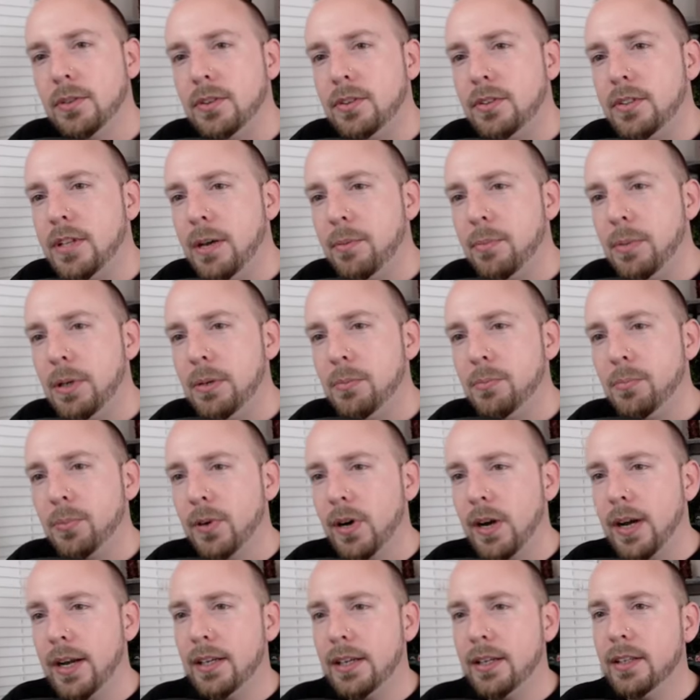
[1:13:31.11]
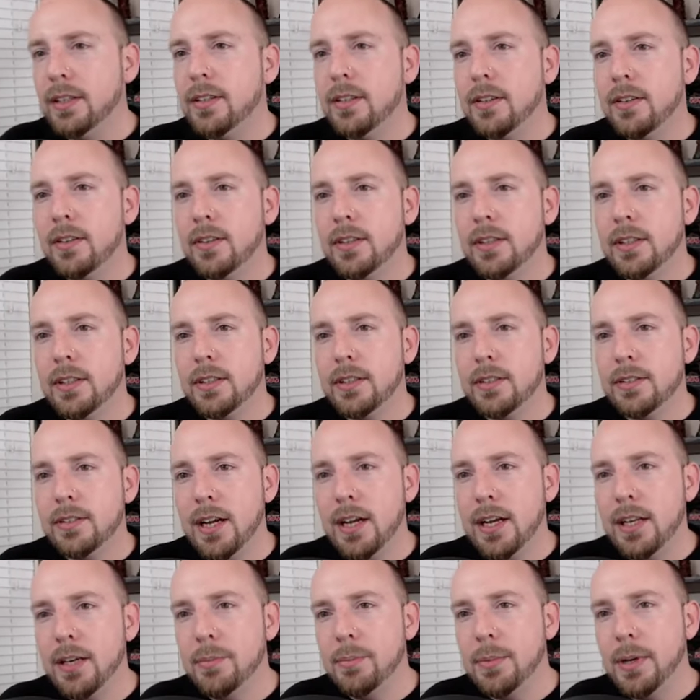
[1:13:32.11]
Debbie Bryant. The
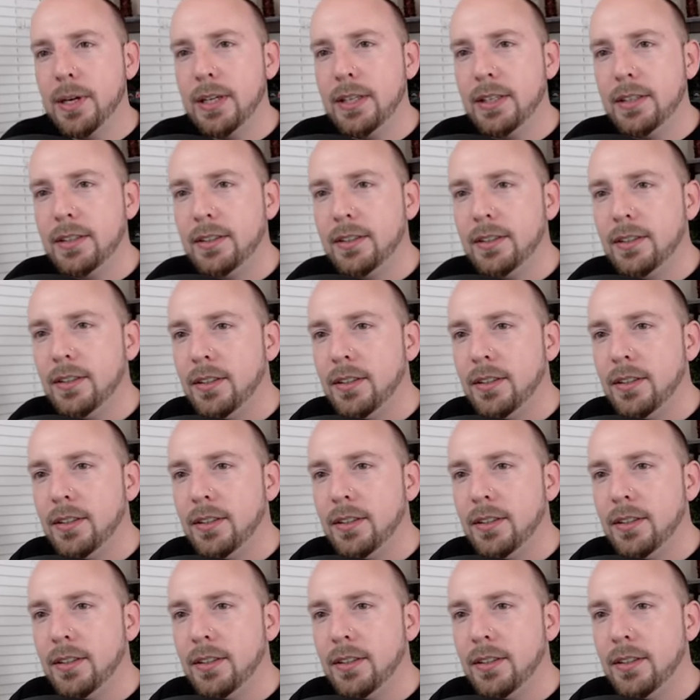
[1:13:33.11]
dynamite.